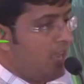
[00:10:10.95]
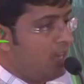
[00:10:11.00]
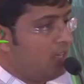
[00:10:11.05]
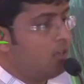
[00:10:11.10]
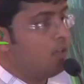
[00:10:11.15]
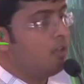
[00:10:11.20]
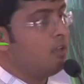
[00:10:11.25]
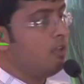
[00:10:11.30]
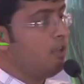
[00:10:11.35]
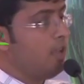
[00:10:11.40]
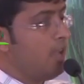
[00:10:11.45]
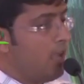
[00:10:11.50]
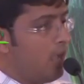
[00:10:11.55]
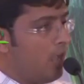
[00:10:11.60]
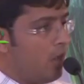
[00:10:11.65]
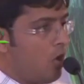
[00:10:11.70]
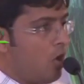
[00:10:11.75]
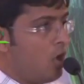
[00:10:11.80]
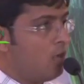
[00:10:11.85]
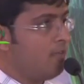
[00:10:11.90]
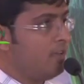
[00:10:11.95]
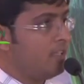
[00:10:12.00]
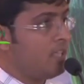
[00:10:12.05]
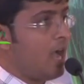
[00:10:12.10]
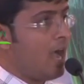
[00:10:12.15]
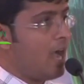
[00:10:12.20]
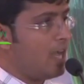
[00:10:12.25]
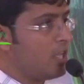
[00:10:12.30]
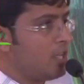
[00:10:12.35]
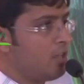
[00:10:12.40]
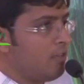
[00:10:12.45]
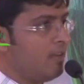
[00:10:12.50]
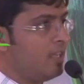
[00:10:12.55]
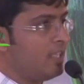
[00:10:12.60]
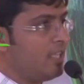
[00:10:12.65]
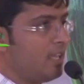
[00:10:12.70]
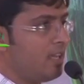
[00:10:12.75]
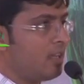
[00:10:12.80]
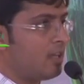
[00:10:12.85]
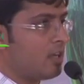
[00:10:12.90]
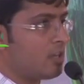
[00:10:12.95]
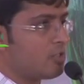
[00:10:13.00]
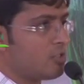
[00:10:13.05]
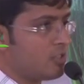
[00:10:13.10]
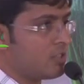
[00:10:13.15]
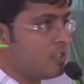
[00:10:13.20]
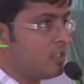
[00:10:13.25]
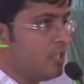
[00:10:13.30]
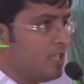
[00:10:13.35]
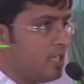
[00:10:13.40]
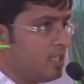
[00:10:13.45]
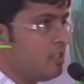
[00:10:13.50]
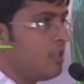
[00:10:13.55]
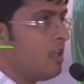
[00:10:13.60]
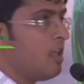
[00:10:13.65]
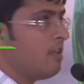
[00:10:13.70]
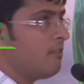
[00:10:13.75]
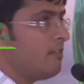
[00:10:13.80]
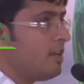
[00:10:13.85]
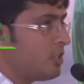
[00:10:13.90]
And along with Ayurvedic Rashoshadis,